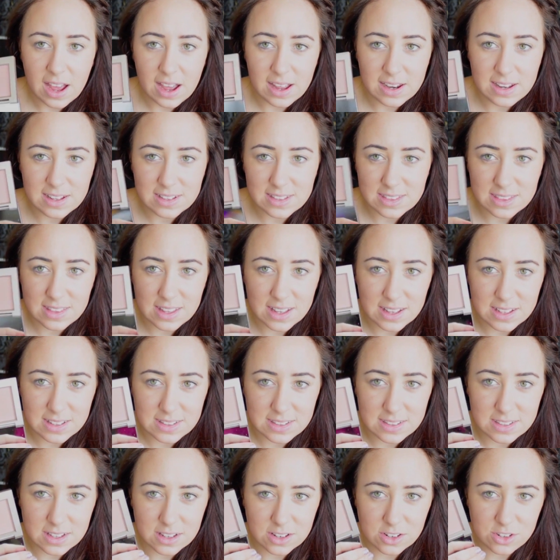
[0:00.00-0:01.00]
and it's
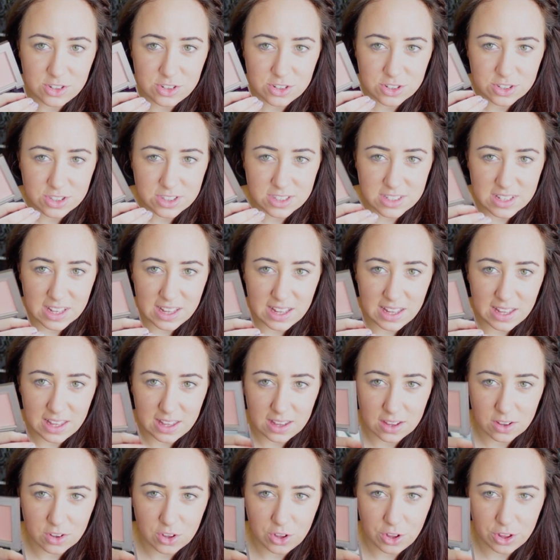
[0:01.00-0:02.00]
this
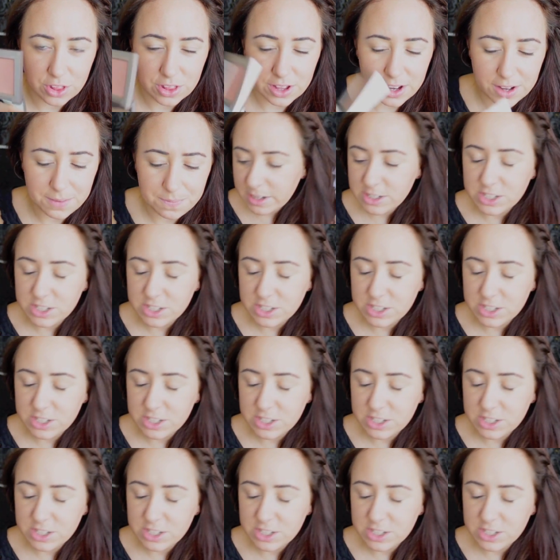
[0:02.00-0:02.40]
dusky colour.